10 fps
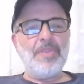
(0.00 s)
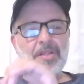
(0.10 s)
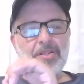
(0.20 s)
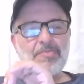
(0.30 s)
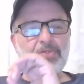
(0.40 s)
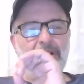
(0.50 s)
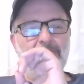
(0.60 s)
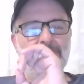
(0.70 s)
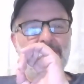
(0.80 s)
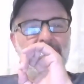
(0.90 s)
The little
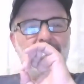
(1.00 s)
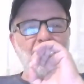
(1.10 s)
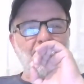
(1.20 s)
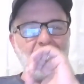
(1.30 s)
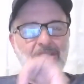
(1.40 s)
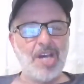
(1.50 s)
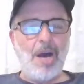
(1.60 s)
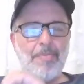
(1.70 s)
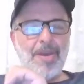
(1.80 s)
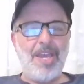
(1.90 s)
problem is that the
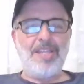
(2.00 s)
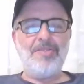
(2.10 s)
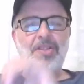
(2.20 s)
top man,